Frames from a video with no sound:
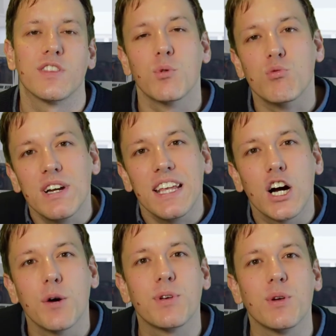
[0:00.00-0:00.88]
that will really
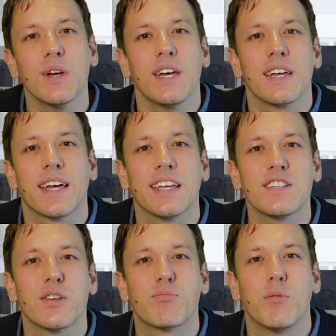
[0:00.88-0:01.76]
help you get
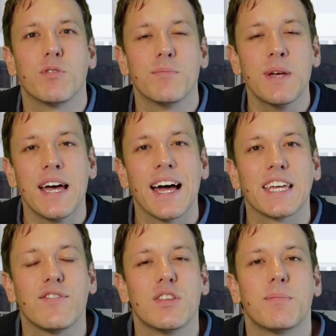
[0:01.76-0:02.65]
into the problem and
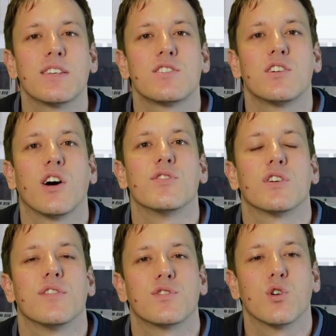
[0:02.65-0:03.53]
give you the best chance
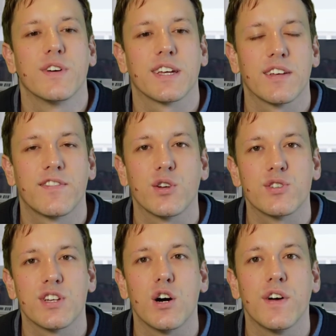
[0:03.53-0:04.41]
of solving it for
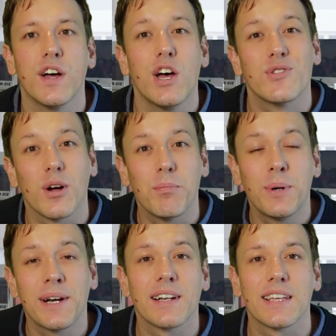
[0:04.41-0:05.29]
yourself. So I'll
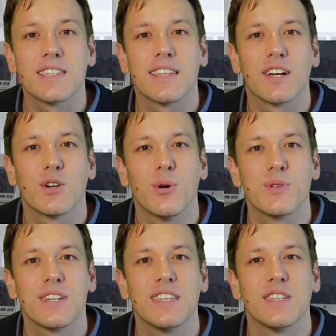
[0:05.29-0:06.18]
put a link to that
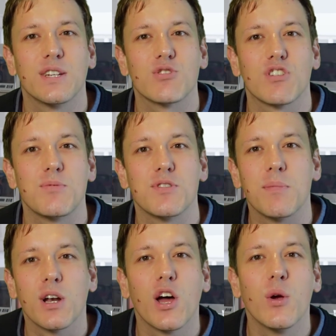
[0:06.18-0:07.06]
course in the description
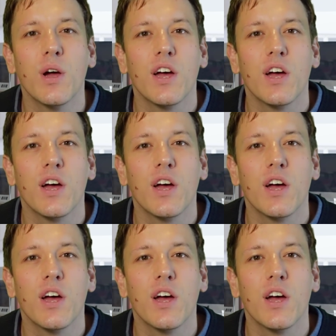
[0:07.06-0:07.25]
below.